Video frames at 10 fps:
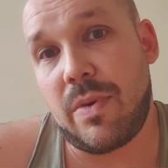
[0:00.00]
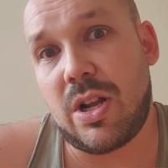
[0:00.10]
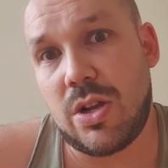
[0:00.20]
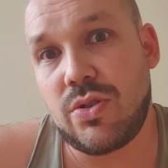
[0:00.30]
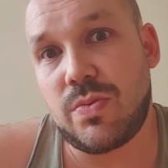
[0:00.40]

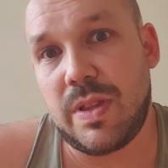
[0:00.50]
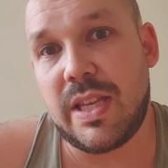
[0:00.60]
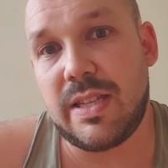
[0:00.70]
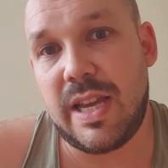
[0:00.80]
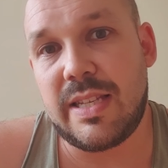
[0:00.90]
close with
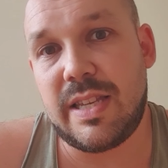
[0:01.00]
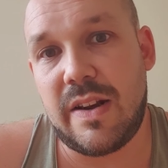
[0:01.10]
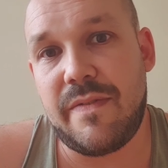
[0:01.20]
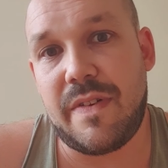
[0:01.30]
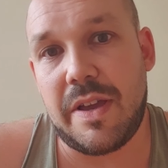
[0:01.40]
the
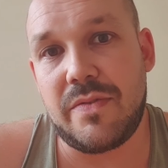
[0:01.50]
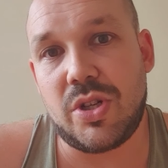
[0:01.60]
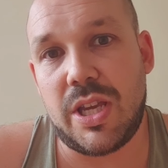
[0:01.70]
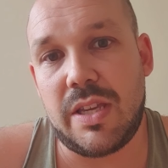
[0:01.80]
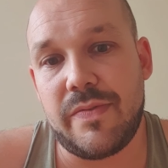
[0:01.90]
S10
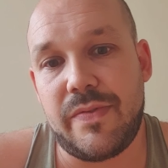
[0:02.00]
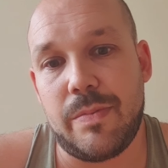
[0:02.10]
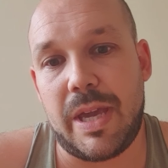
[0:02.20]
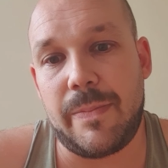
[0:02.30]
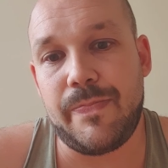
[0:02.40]
5G for
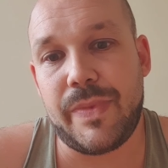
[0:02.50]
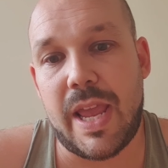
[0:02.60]
me.